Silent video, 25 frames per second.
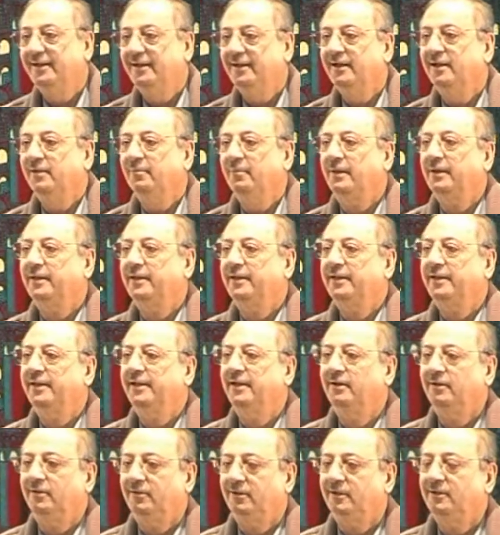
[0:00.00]
But
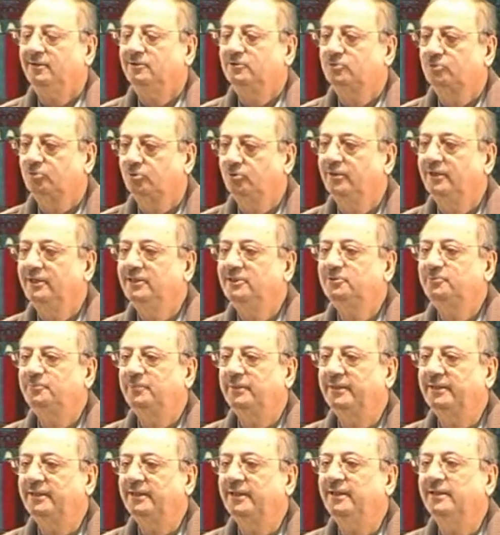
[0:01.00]
truly
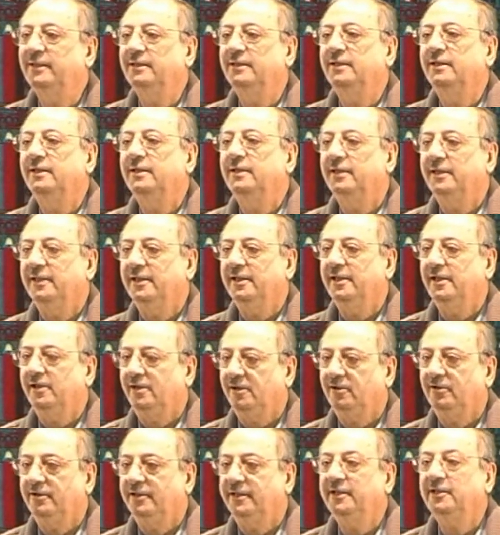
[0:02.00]
speaking,
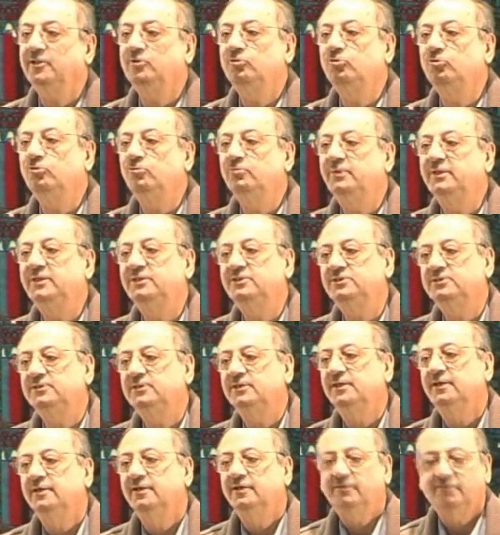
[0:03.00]
Al-Eidu means
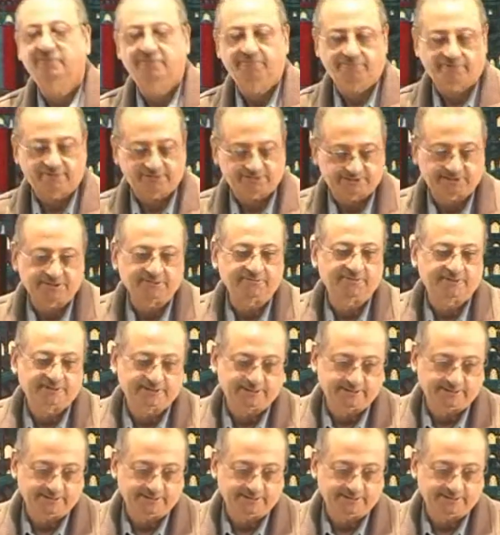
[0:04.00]
festivity.